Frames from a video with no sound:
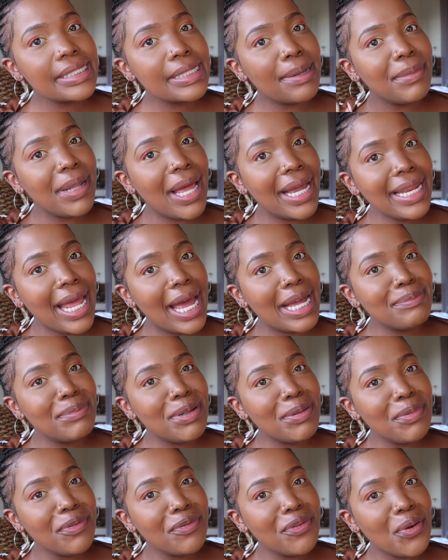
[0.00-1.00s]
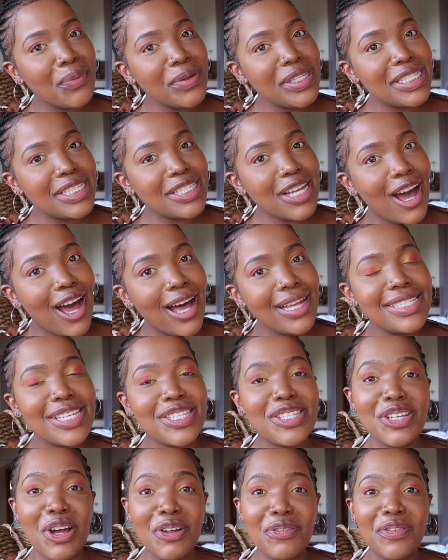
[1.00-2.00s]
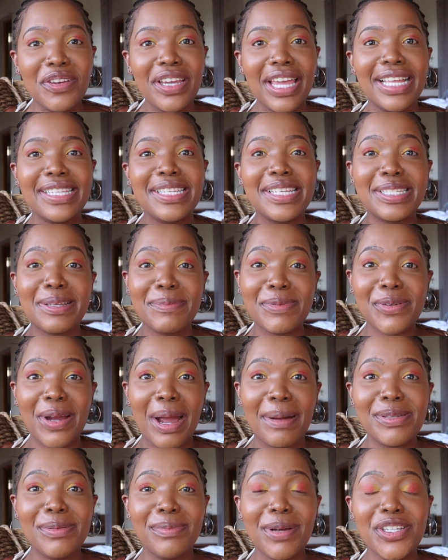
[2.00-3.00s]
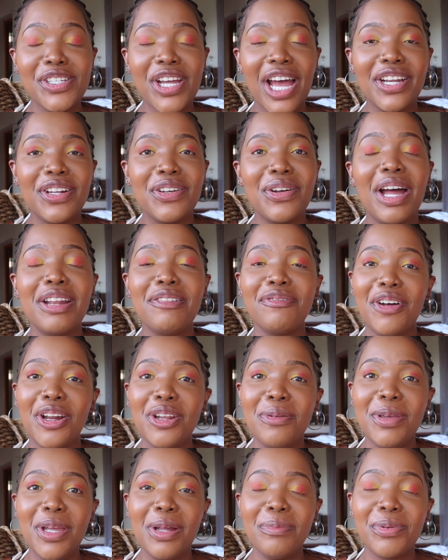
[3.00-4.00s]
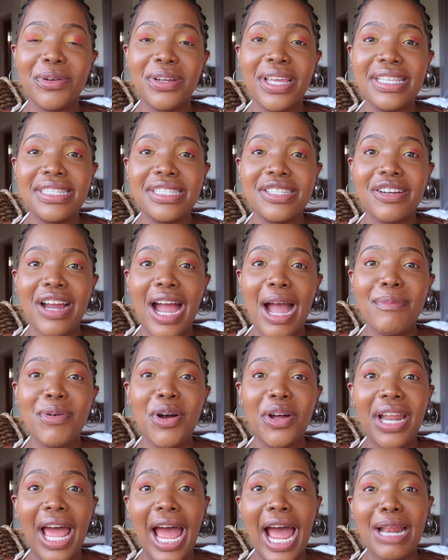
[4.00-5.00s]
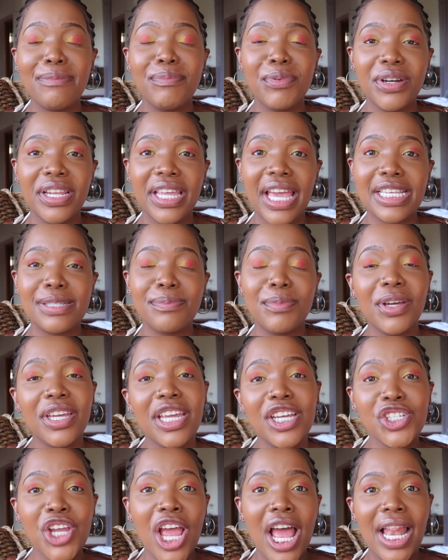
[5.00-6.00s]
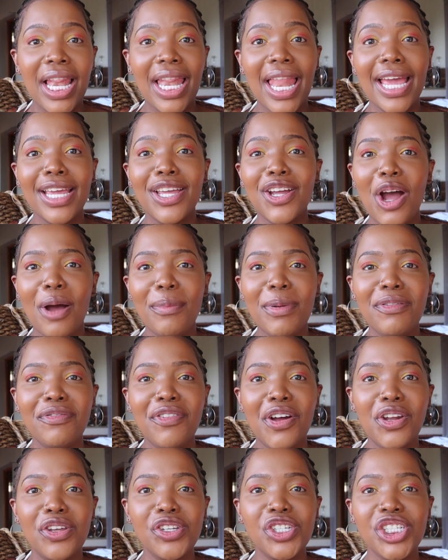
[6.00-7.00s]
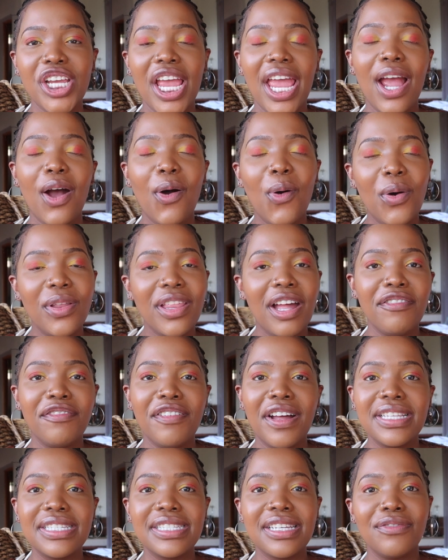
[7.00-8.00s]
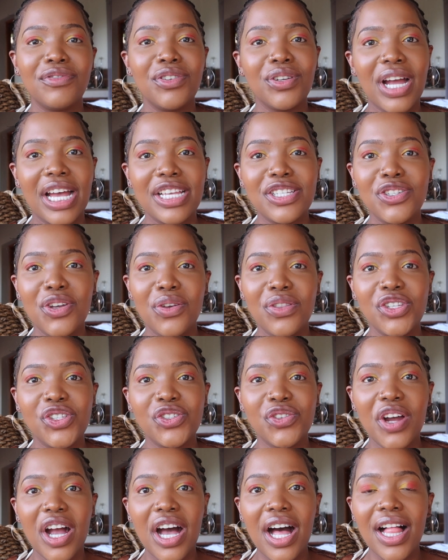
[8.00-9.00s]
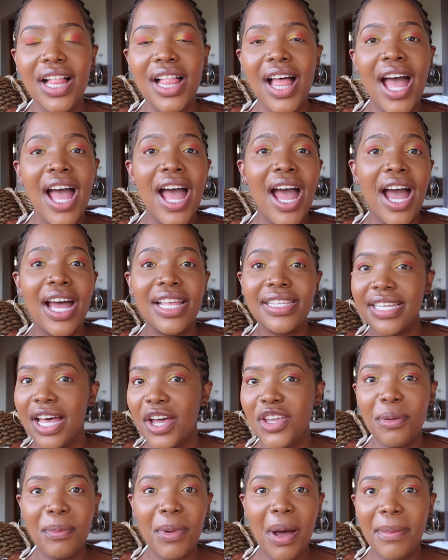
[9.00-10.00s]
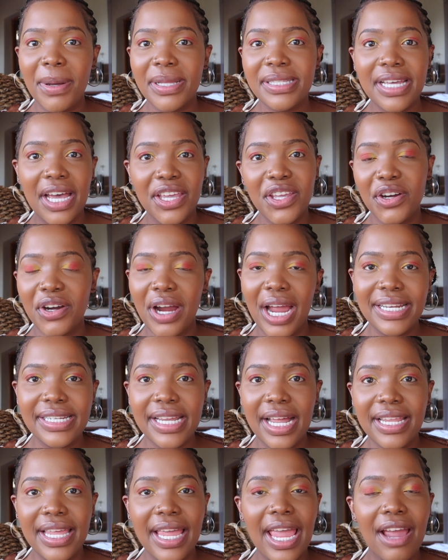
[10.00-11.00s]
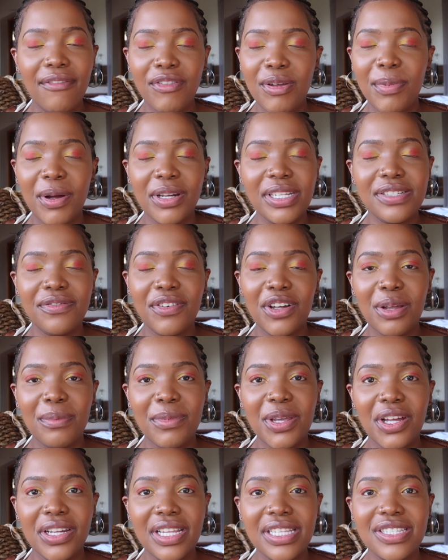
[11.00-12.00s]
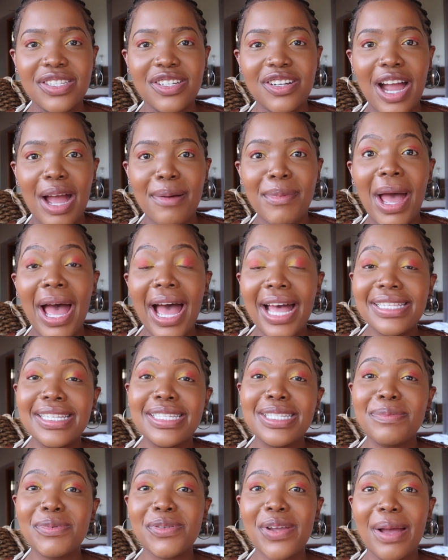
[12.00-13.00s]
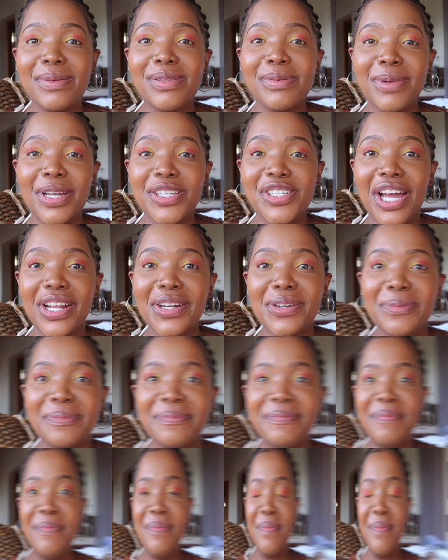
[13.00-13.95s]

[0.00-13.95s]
Some light admin before we start. Don't forget to subscribe to my channel and follow me on Instagram on @prettyxbookish. Like, comment, follow, share, all that fun stuff. You guys know the drill. Tell your mama, tell your granddaddy, everybody to follow me on Instagram and to subscribe to my channel.